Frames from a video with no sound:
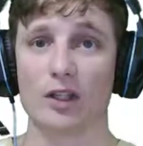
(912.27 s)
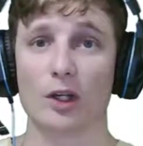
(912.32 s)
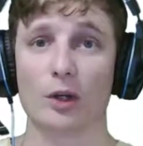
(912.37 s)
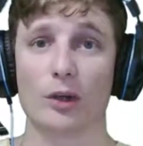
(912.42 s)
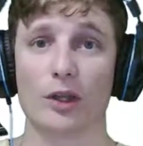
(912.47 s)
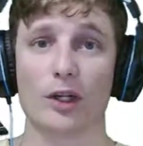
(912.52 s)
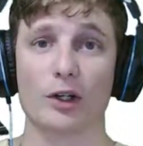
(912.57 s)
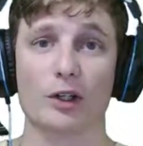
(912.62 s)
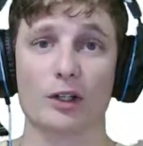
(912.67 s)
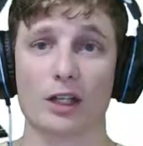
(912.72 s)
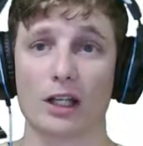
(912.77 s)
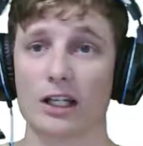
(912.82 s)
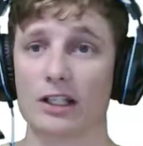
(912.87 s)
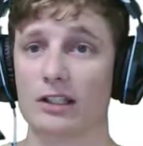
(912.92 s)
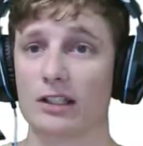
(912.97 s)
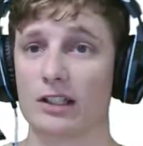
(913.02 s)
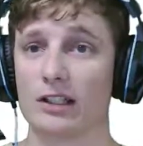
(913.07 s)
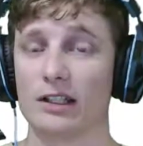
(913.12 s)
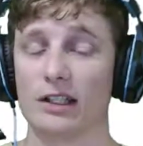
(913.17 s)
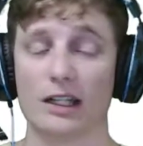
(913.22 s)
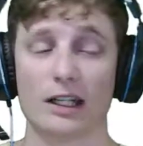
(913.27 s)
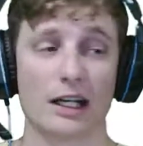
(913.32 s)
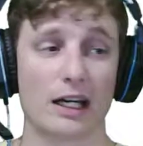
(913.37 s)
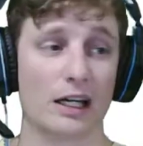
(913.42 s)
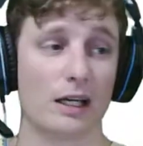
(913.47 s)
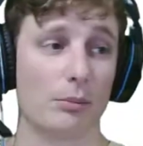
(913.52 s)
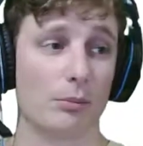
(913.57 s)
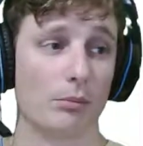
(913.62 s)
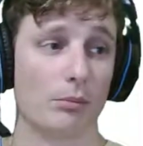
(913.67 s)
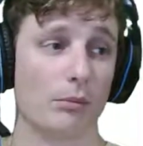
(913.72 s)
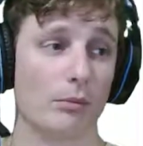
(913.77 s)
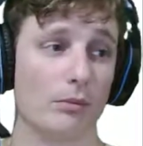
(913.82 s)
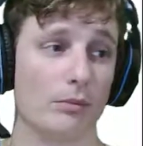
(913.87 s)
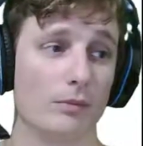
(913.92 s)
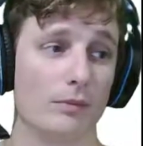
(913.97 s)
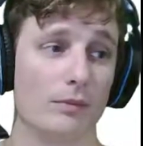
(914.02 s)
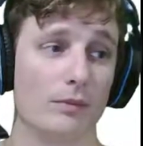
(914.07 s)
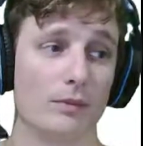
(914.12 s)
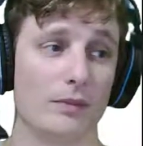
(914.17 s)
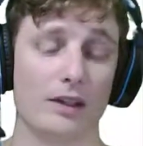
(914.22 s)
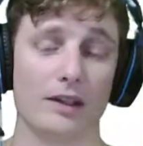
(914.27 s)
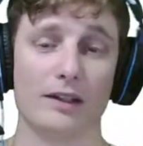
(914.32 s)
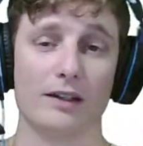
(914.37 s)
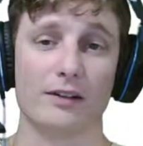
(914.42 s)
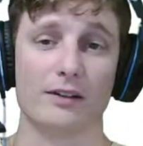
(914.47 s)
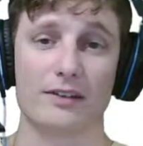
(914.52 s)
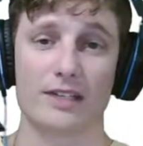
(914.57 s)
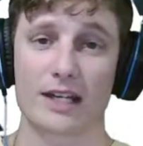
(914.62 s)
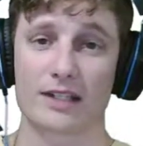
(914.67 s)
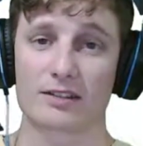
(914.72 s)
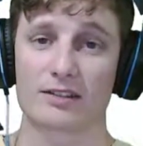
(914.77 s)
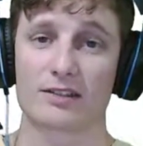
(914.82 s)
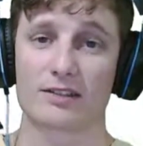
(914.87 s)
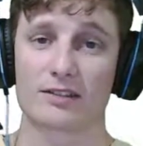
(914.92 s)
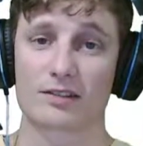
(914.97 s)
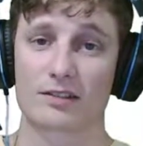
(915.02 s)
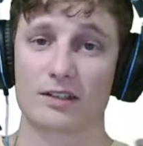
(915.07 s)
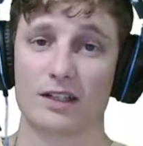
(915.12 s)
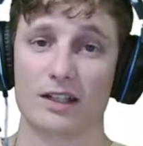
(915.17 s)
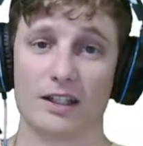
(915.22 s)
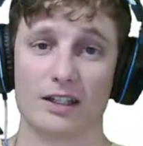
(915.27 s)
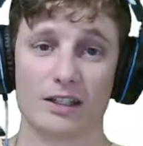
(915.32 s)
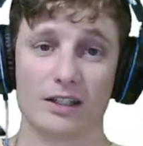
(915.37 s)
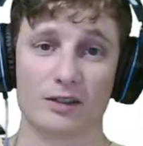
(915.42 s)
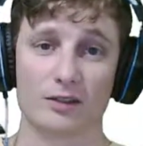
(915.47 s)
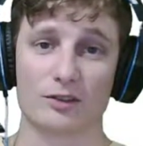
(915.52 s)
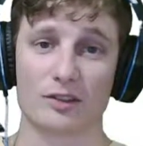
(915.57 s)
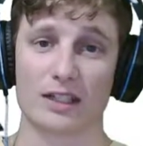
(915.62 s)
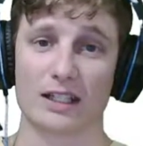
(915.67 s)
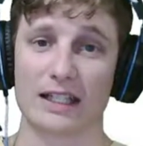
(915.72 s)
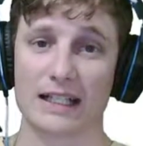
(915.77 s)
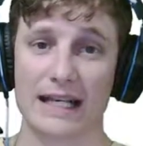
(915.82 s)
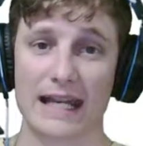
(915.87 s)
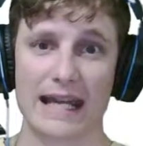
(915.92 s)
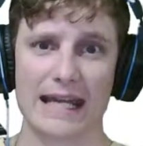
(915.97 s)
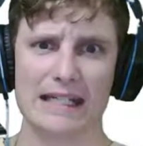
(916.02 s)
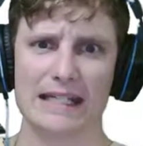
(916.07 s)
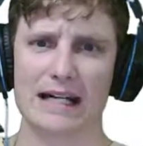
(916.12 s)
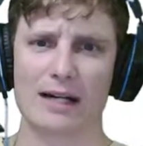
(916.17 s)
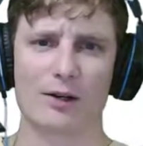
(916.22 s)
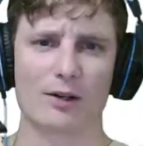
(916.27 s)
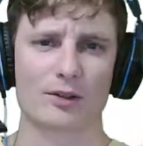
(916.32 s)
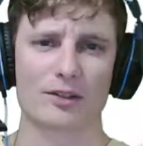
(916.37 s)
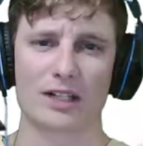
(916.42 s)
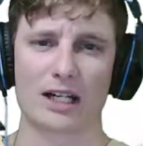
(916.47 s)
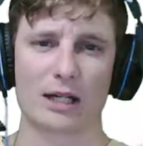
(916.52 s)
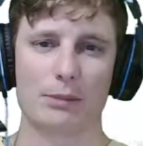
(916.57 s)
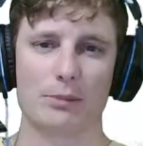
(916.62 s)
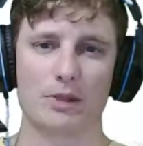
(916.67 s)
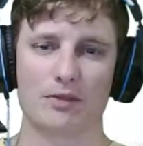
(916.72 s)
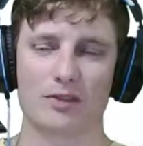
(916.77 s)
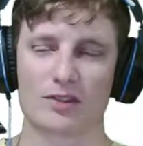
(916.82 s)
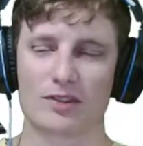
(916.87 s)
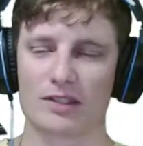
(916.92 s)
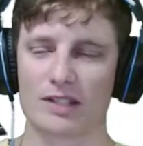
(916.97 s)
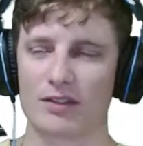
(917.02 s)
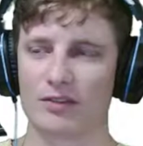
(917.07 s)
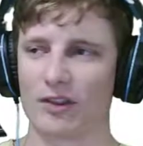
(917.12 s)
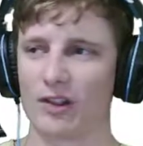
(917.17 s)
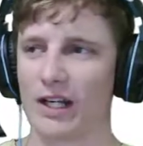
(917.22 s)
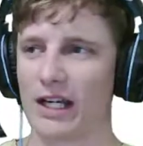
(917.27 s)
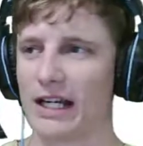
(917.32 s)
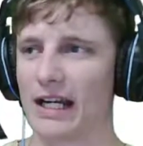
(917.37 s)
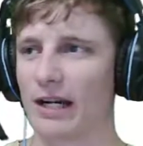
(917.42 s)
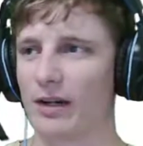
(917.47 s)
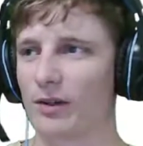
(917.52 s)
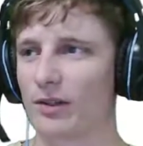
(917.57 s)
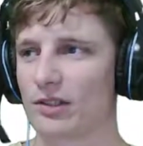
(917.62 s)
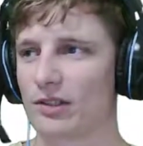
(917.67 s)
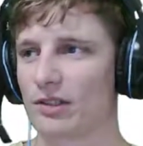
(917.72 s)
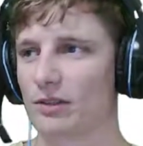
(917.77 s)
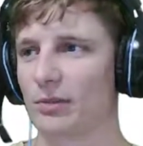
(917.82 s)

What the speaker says: They're in London and I Texas, like an 8-hour time, 8 hours.